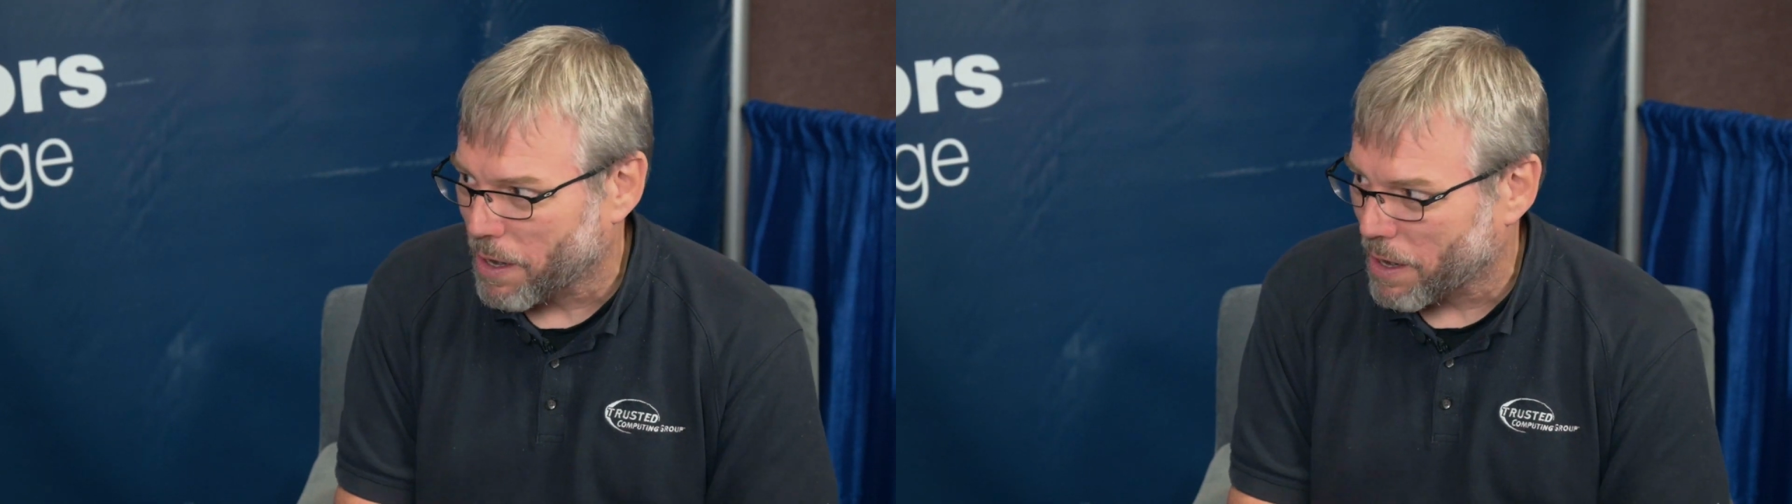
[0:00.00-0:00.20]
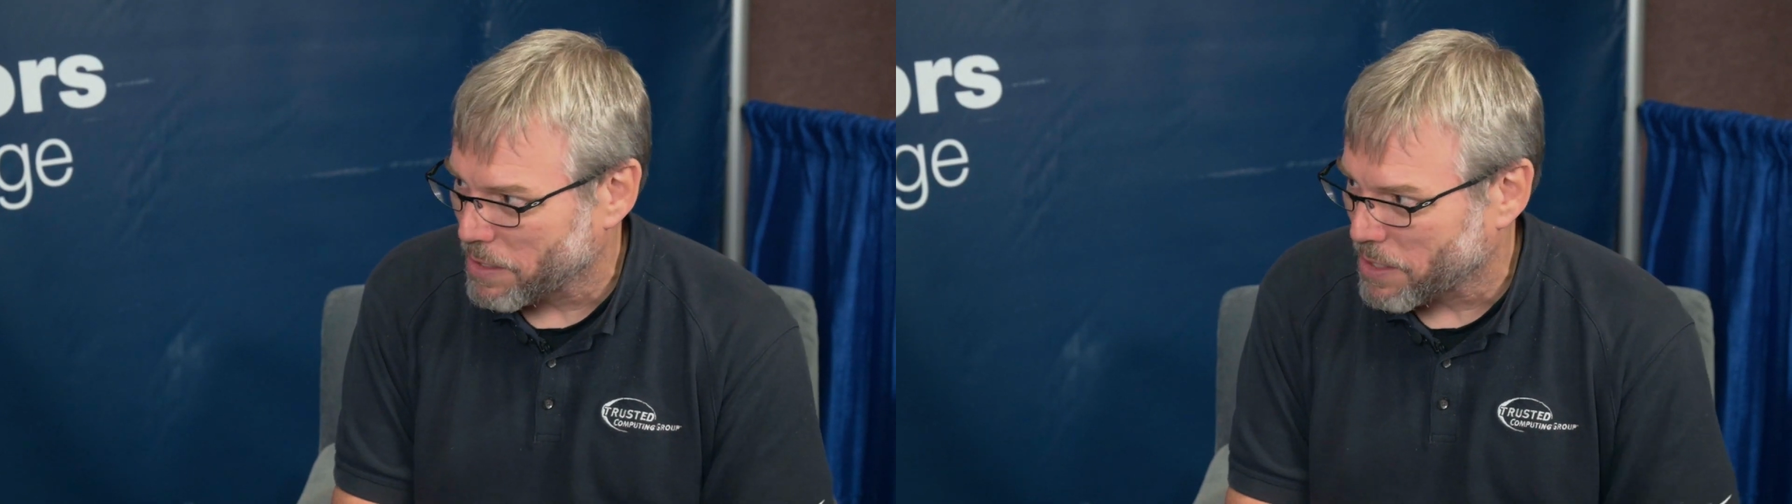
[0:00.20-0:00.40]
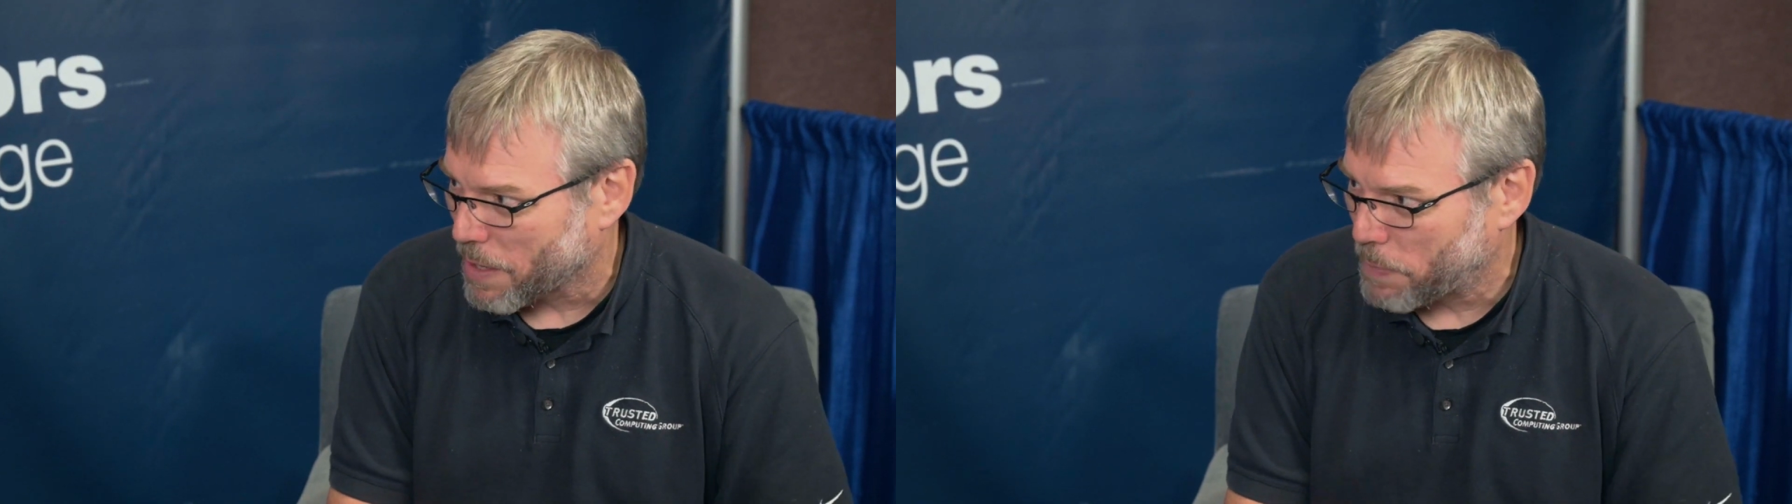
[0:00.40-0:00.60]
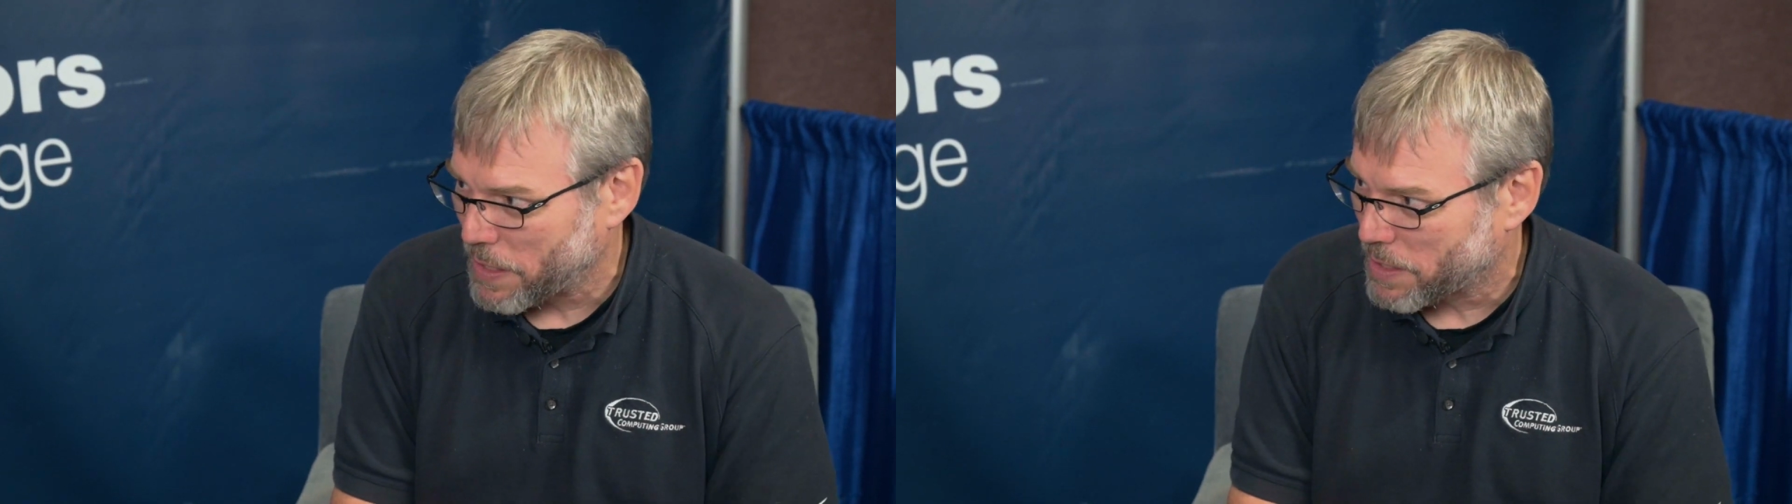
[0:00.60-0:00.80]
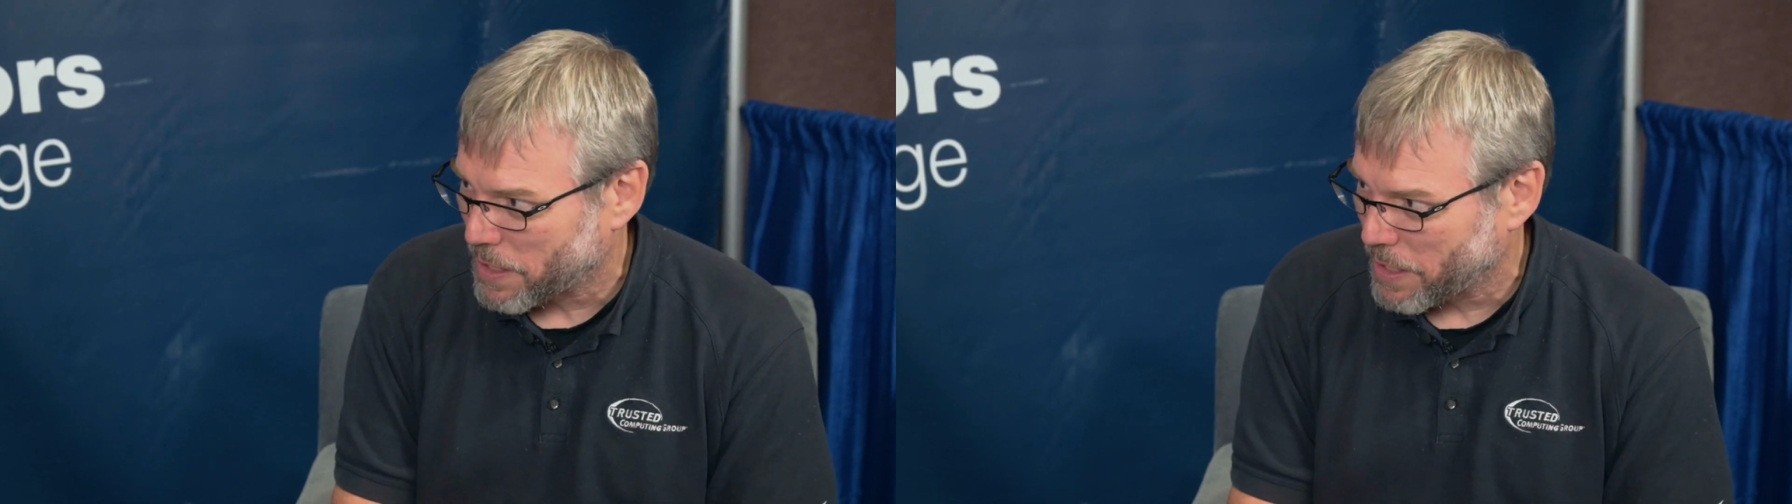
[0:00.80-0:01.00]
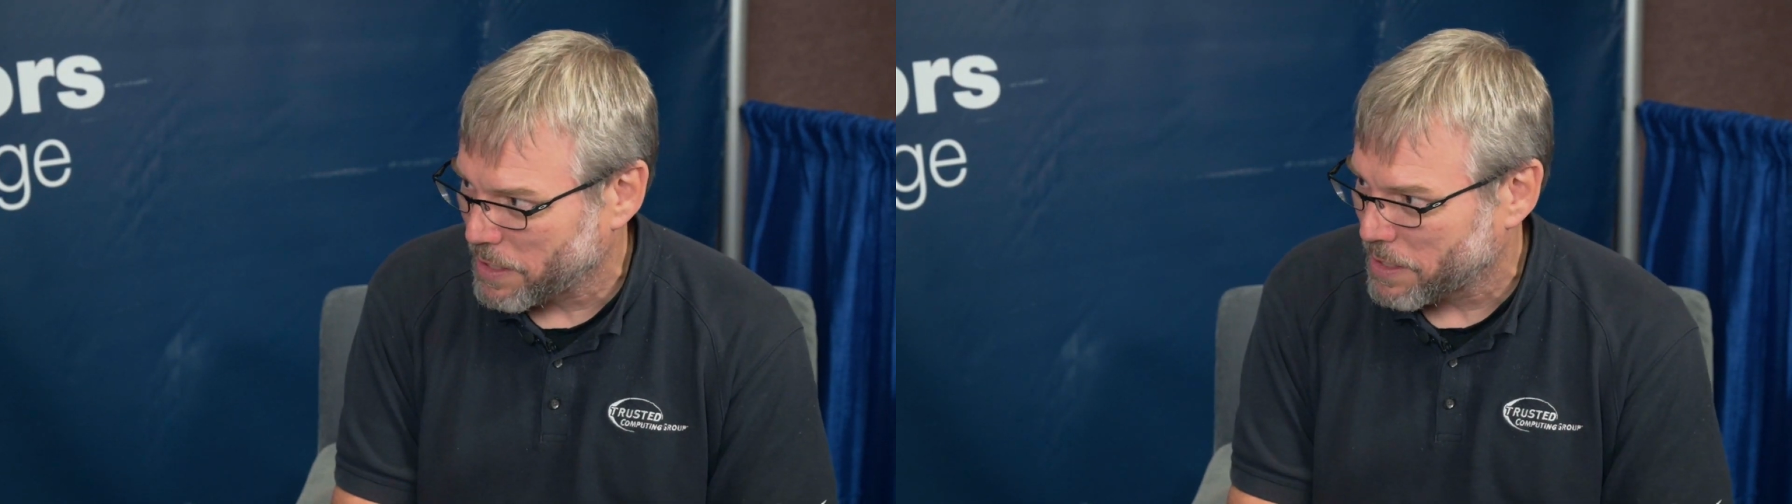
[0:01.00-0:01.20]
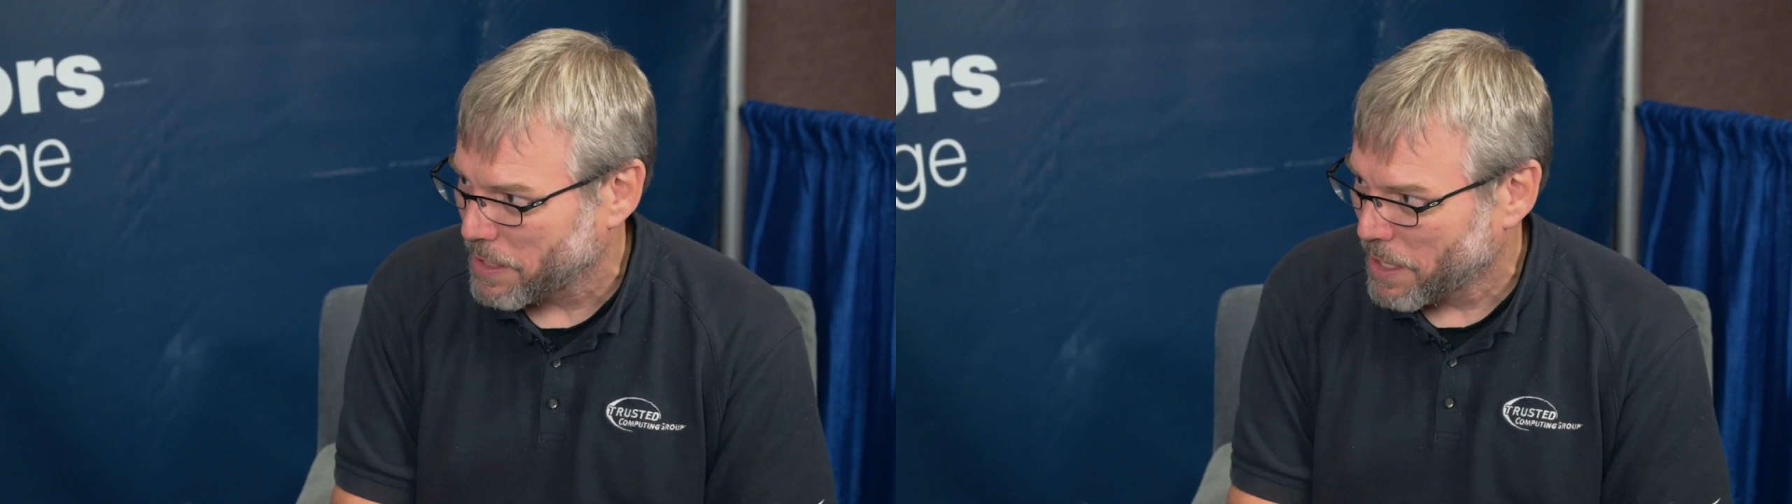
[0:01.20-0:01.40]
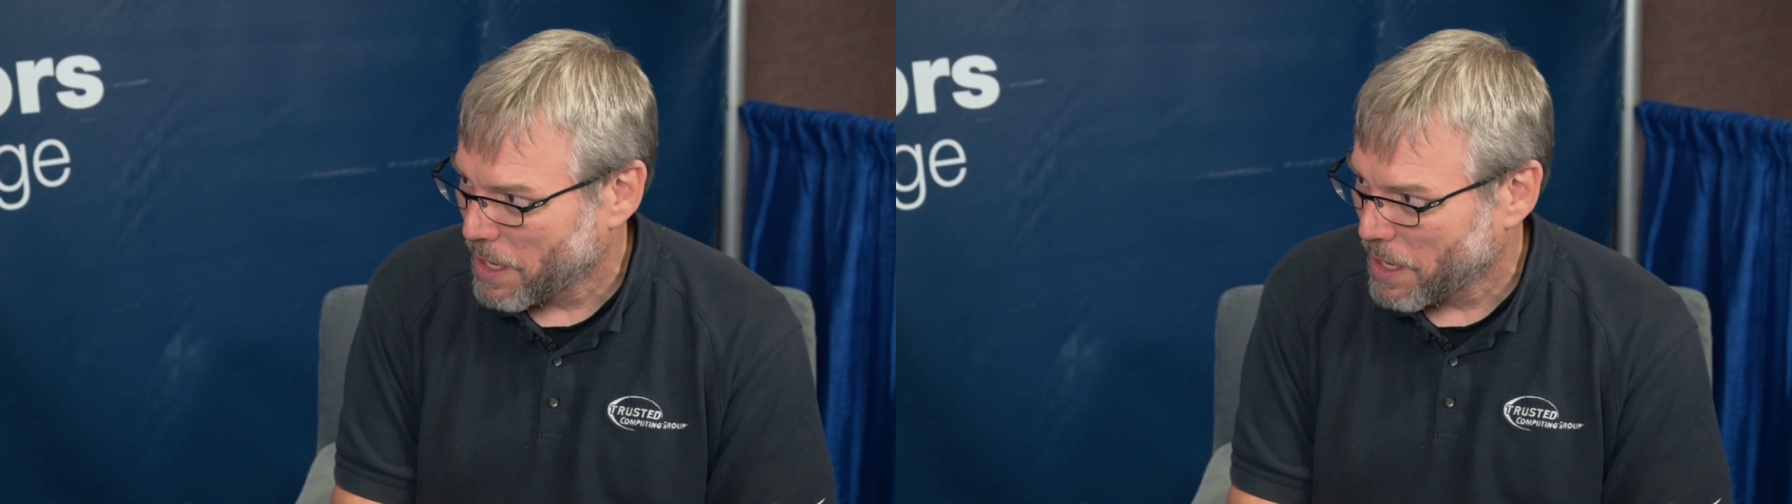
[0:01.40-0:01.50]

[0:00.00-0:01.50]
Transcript: cards on PCs.